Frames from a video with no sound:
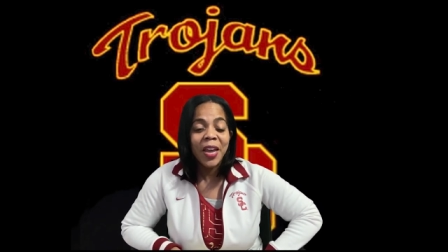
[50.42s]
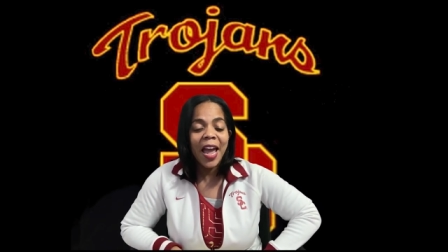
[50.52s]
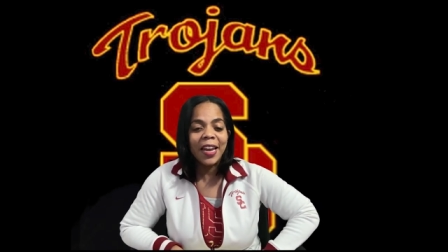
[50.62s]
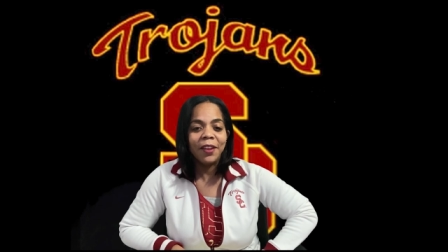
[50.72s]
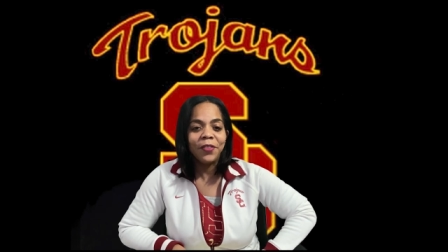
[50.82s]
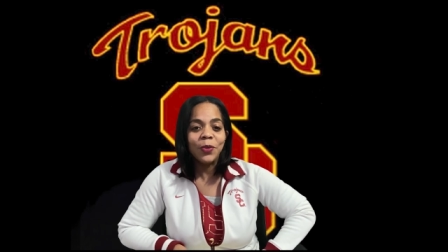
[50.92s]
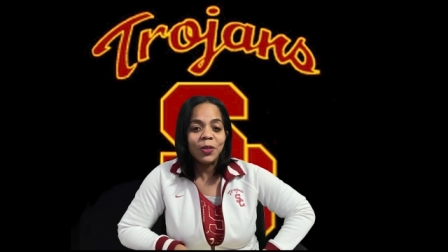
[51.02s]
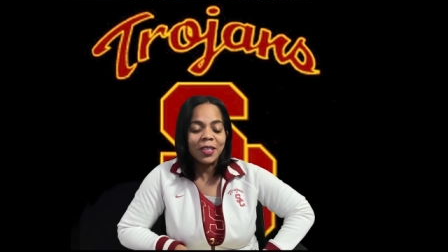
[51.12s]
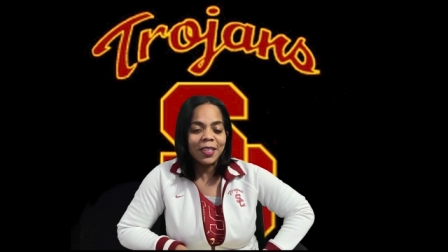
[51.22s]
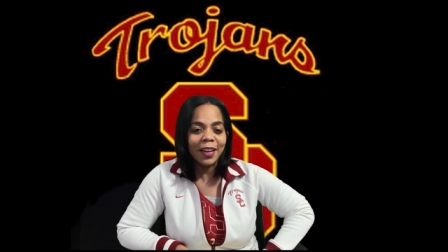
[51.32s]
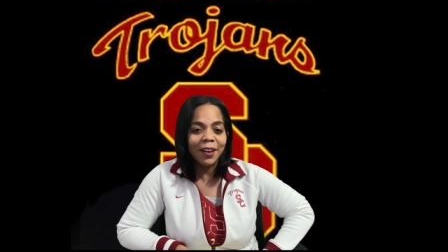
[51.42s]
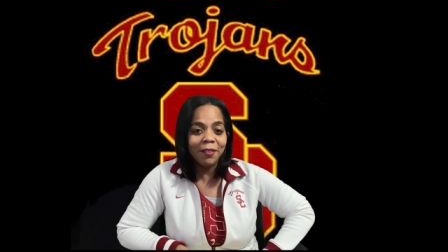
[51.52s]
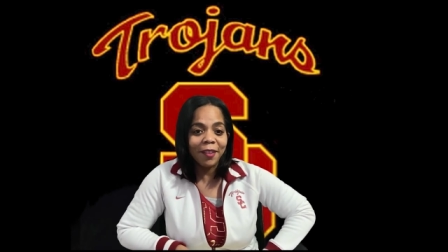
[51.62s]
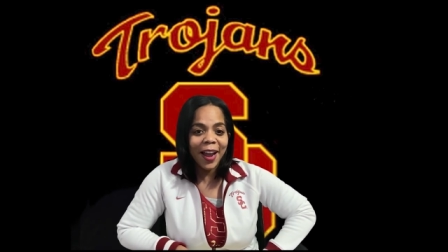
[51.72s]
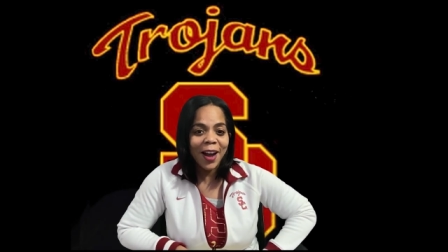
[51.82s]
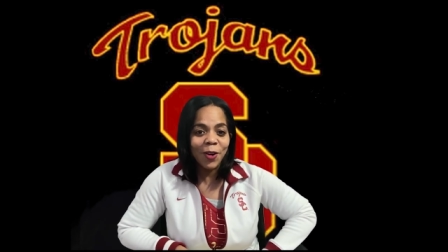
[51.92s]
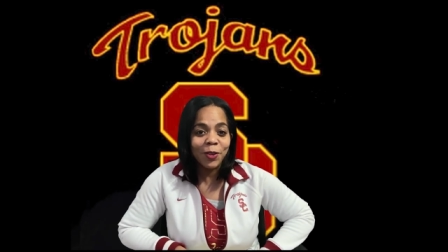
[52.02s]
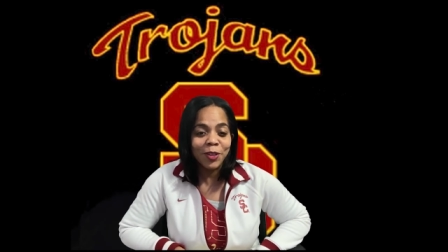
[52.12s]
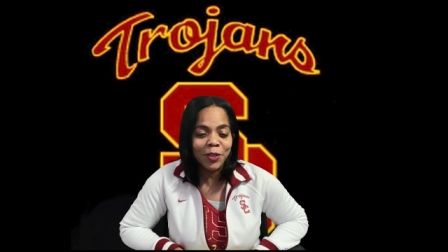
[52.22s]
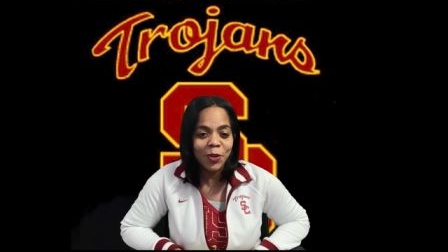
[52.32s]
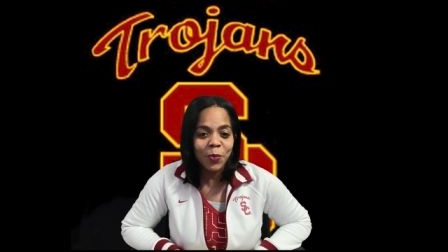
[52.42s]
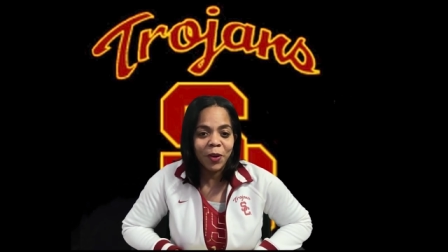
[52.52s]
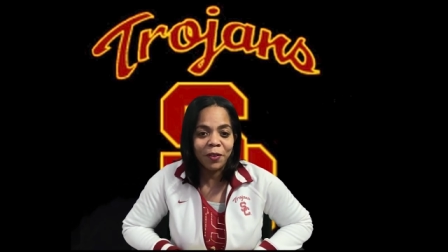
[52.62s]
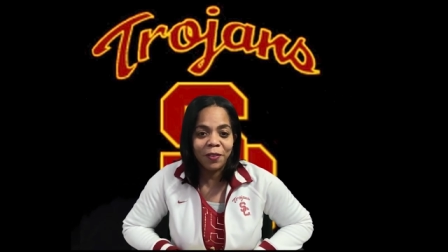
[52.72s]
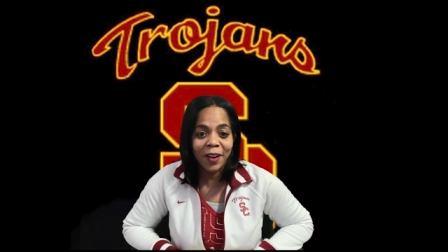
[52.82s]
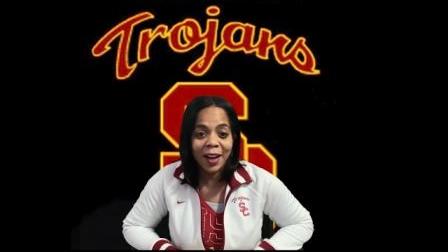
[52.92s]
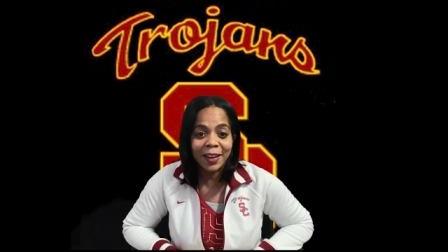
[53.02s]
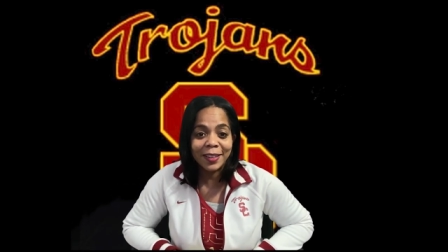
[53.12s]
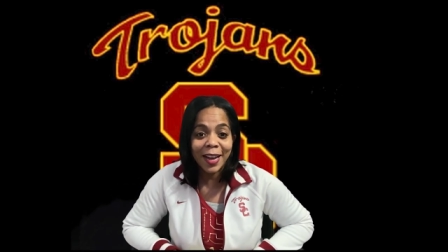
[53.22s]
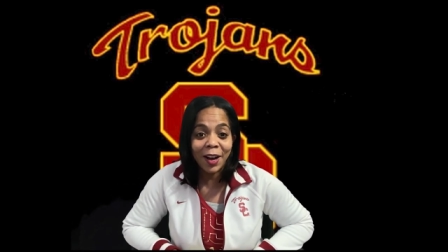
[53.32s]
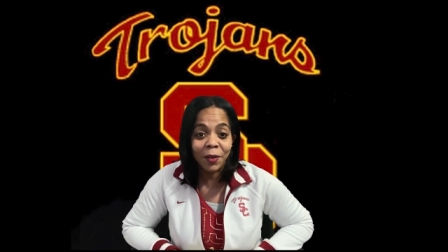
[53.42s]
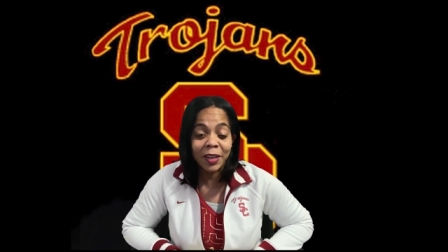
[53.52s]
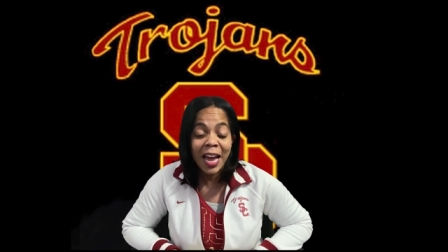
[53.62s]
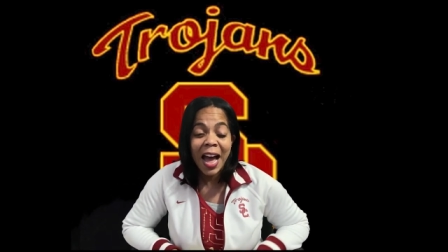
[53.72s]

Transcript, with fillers: And if you stick around, you will find out.